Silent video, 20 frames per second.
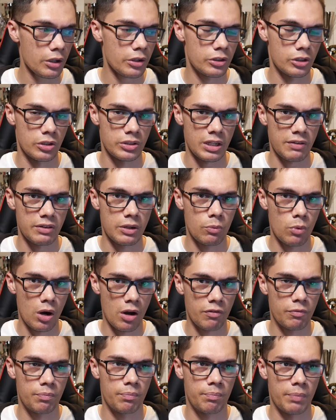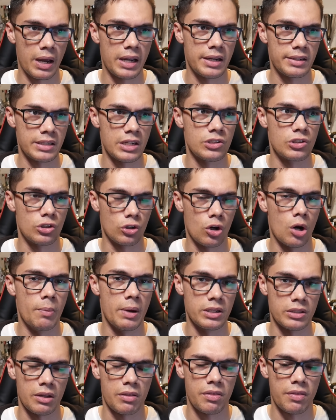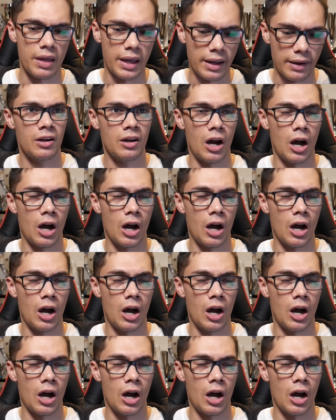So it's definitely worth paying attention to comments, I think.